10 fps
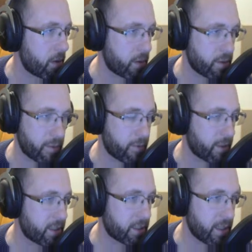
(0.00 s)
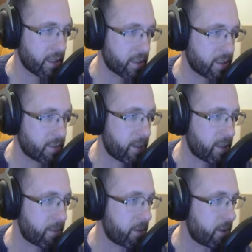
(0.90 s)
And don't forget to connect this
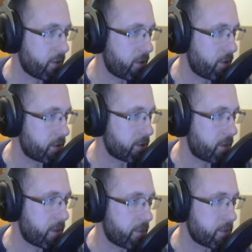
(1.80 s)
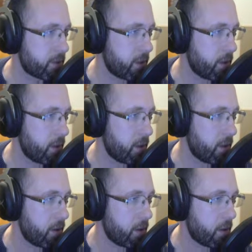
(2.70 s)
back up. You'll have a whole bunch of problems.
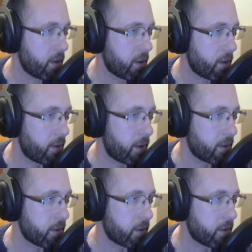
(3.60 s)
All right.